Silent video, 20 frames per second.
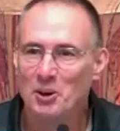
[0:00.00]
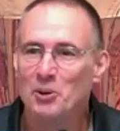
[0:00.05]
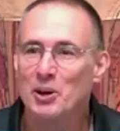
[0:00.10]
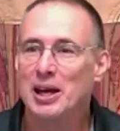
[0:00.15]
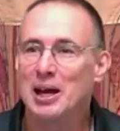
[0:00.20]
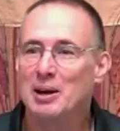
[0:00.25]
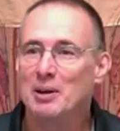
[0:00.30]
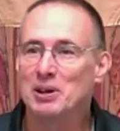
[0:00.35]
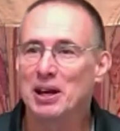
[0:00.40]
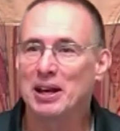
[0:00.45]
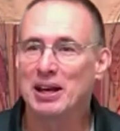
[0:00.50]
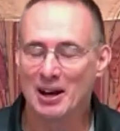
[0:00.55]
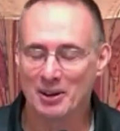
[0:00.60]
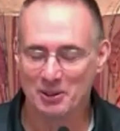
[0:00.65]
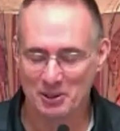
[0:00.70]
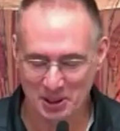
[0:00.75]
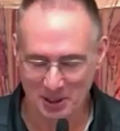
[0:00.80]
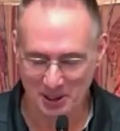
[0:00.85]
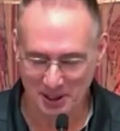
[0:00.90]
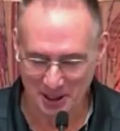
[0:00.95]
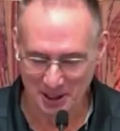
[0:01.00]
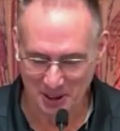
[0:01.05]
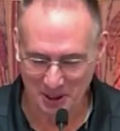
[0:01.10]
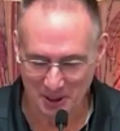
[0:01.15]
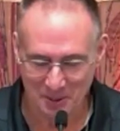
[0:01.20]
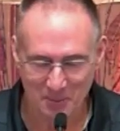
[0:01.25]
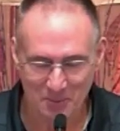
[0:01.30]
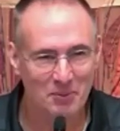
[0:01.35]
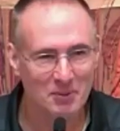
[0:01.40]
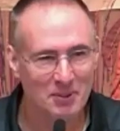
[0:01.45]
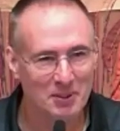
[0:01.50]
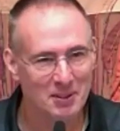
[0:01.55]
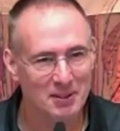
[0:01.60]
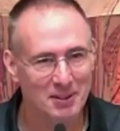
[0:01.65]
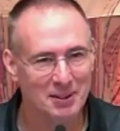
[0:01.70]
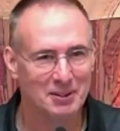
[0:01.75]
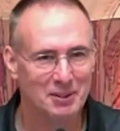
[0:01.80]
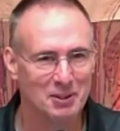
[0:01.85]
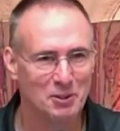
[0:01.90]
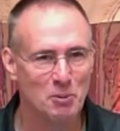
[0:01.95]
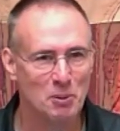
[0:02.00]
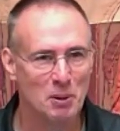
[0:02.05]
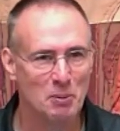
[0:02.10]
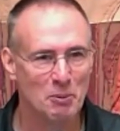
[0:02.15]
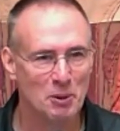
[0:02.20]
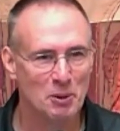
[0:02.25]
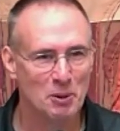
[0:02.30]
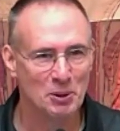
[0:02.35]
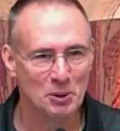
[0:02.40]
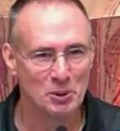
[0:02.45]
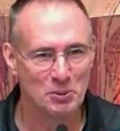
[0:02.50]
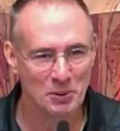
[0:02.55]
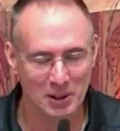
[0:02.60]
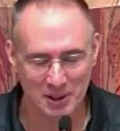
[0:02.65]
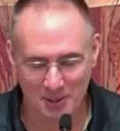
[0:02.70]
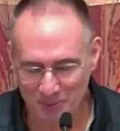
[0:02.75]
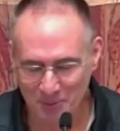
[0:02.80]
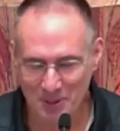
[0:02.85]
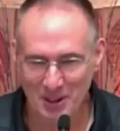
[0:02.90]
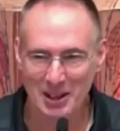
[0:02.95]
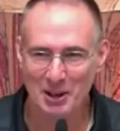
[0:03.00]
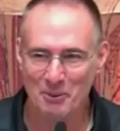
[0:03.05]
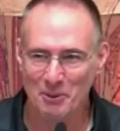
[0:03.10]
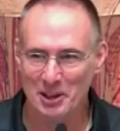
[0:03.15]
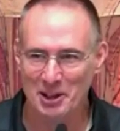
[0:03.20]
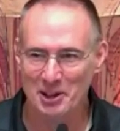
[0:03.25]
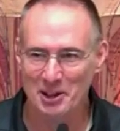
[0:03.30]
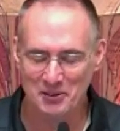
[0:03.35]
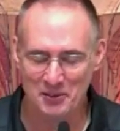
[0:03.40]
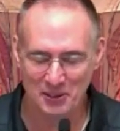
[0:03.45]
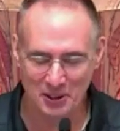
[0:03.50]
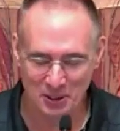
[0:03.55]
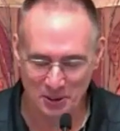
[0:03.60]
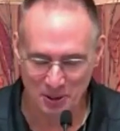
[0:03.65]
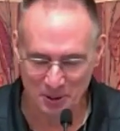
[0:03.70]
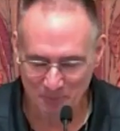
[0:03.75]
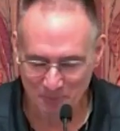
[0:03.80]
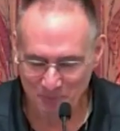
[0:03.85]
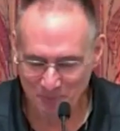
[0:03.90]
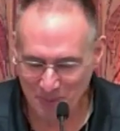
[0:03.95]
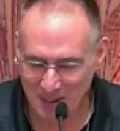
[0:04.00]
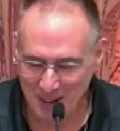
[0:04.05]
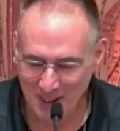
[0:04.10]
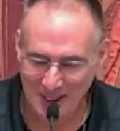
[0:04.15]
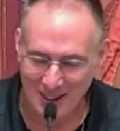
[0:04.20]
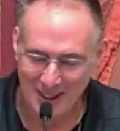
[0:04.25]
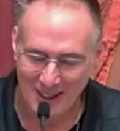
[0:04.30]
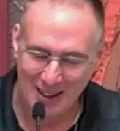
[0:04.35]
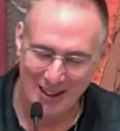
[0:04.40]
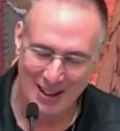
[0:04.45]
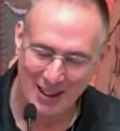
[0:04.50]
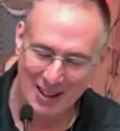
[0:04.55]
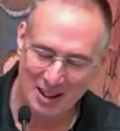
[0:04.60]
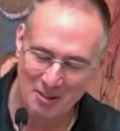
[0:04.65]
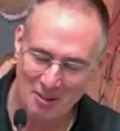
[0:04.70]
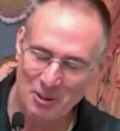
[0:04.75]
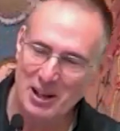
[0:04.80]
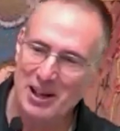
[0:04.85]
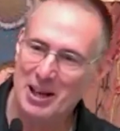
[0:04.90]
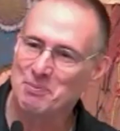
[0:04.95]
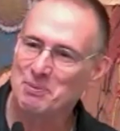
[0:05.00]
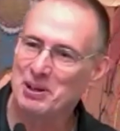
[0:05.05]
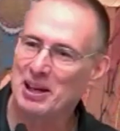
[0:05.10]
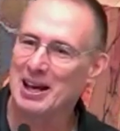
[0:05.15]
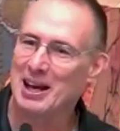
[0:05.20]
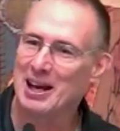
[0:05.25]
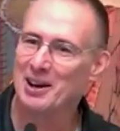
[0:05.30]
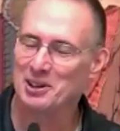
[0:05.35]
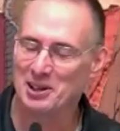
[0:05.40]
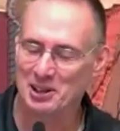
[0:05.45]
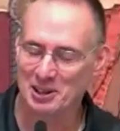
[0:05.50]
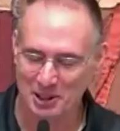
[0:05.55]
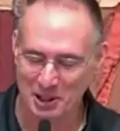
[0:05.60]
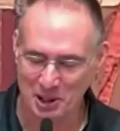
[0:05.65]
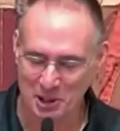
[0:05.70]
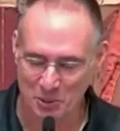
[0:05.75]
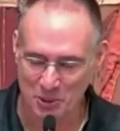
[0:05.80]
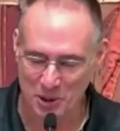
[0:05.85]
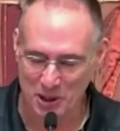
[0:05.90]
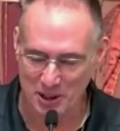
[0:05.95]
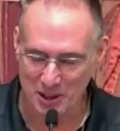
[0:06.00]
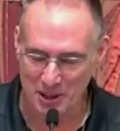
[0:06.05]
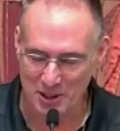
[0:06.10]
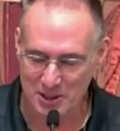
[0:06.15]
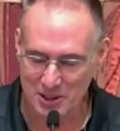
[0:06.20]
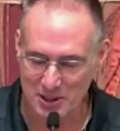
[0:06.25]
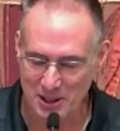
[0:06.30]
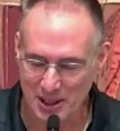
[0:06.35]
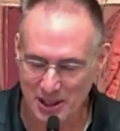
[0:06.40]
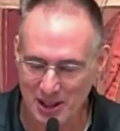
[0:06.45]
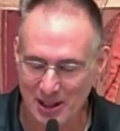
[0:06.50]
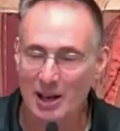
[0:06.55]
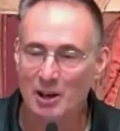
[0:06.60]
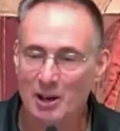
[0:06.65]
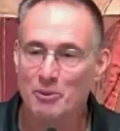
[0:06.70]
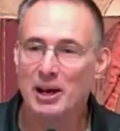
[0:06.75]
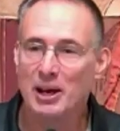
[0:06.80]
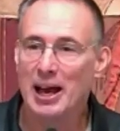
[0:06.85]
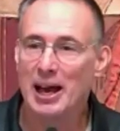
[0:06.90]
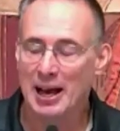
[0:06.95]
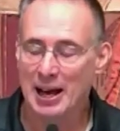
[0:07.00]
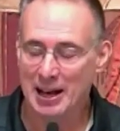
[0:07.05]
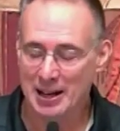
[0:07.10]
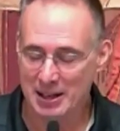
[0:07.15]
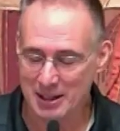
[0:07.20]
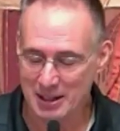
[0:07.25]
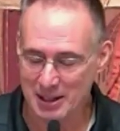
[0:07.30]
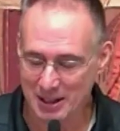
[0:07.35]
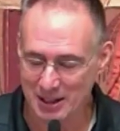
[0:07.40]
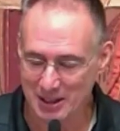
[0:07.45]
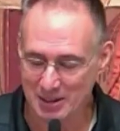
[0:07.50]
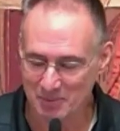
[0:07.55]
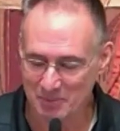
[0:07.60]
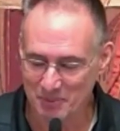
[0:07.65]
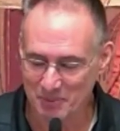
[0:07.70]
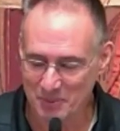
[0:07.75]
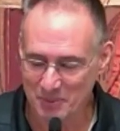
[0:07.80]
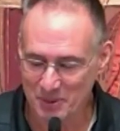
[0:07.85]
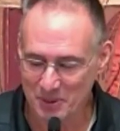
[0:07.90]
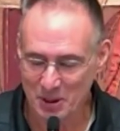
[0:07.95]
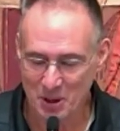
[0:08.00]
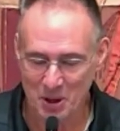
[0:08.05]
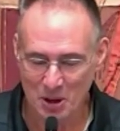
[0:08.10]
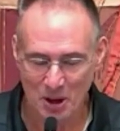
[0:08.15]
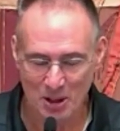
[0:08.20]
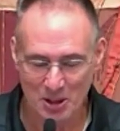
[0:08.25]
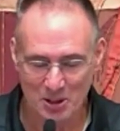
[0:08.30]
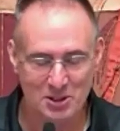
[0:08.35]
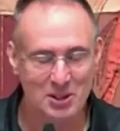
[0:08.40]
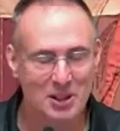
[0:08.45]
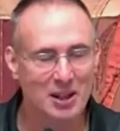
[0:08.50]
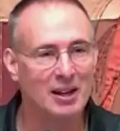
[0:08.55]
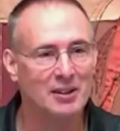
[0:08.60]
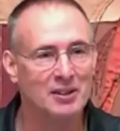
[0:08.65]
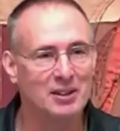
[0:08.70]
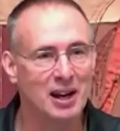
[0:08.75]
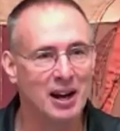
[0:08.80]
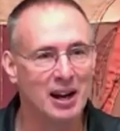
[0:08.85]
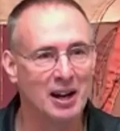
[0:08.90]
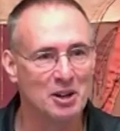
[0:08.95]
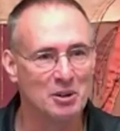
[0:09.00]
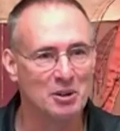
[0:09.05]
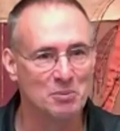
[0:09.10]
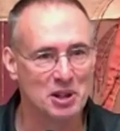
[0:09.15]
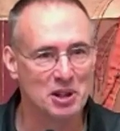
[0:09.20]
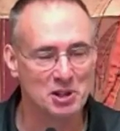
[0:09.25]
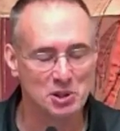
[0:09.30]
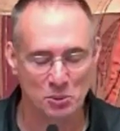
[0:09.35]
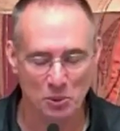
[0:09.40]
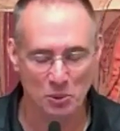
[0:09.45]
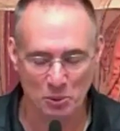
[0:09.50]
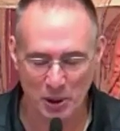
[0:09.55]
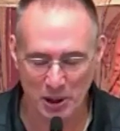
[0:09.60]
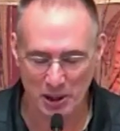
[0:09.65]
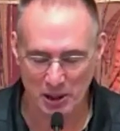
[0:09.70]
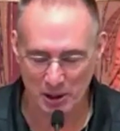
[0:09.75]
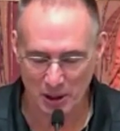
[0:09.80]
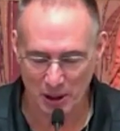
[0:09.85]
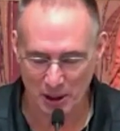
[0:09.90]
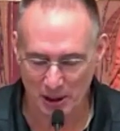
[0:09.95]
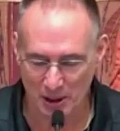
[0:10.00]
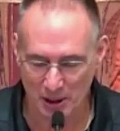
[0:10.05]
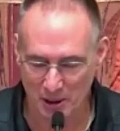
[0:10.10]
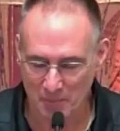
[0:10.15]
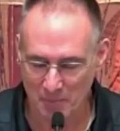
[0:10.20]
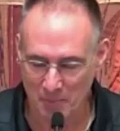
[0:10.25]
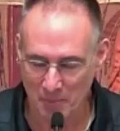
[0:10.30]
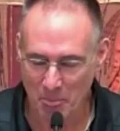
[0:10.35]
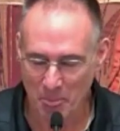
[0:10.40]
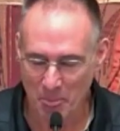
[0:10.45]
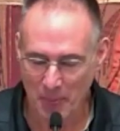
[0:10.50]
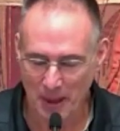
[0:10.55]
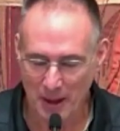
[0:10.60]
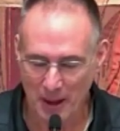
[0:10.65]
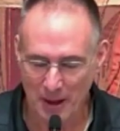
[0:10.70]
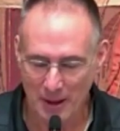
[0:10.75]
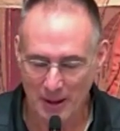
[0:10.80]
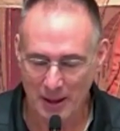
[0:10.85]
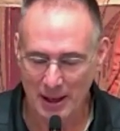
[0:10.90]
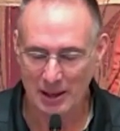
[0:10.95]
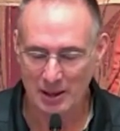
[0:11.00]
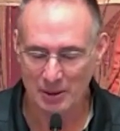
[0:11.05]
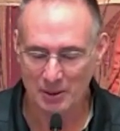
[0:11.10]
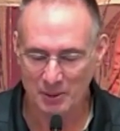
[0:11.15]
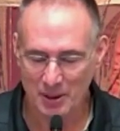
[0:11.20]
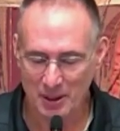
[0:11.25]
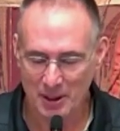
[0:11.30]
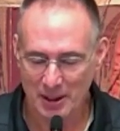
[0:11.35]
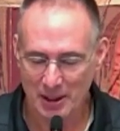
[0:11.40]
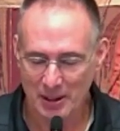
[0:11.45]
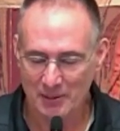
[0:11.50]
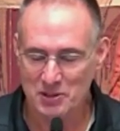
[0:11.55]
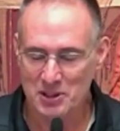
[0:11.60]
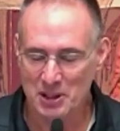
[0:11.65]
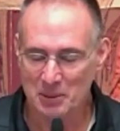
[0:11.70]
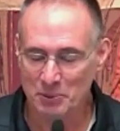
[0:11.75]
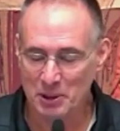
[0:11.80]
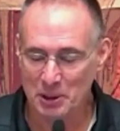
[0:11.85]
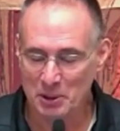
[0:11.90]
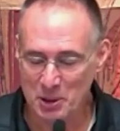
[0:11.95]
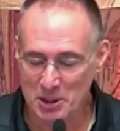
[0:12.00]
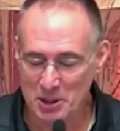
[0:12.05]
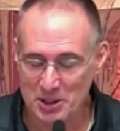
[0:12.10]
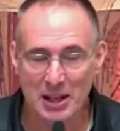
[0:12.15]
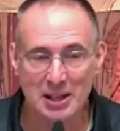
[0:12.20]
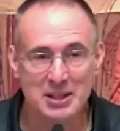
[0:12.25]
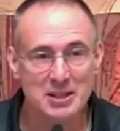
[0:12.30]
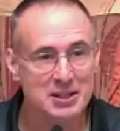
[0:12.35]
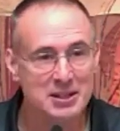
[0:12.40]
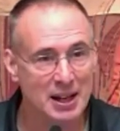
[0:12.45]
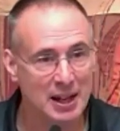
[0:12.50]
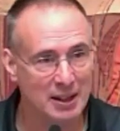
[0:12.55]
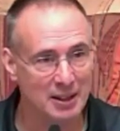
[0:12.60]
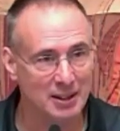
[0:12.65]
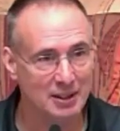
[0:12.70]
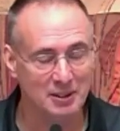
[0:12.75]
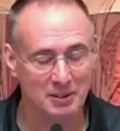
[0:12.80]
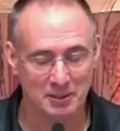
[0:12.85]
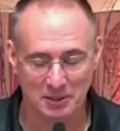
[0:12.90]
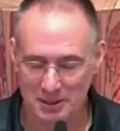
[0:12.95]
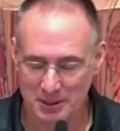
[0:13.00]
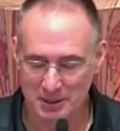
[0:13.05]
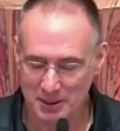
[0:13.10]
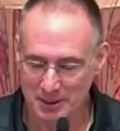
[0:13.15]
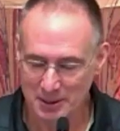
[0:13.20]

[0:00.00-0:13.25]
We kept a calculator. You remember what those were? You got one on your phone. We kept a calculator with us, and we added up the cost and the items as we went along. Now, if something was on sale